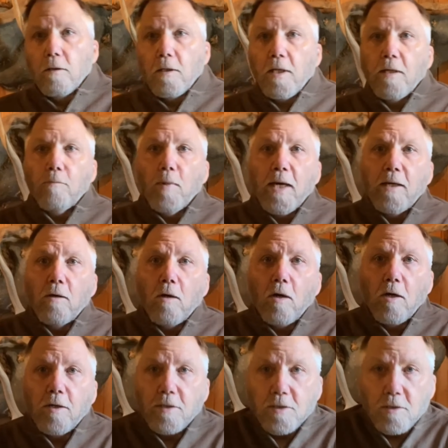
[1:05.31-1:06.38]
a Bino
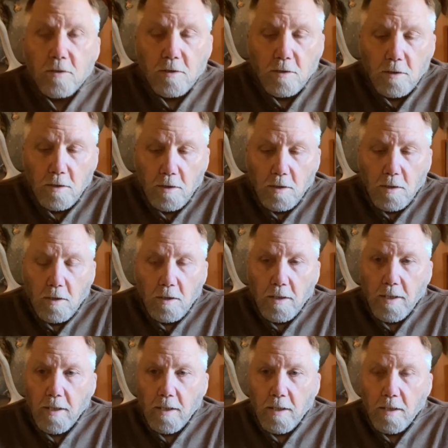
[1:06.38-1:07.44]
harness,
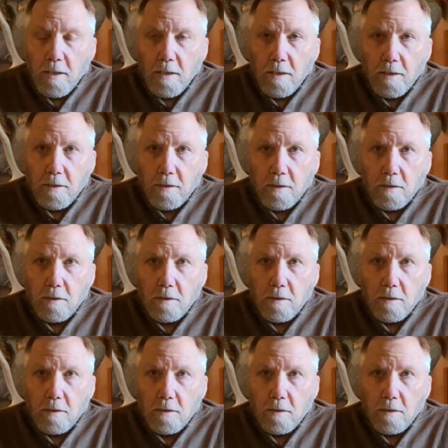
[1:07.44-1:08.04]
and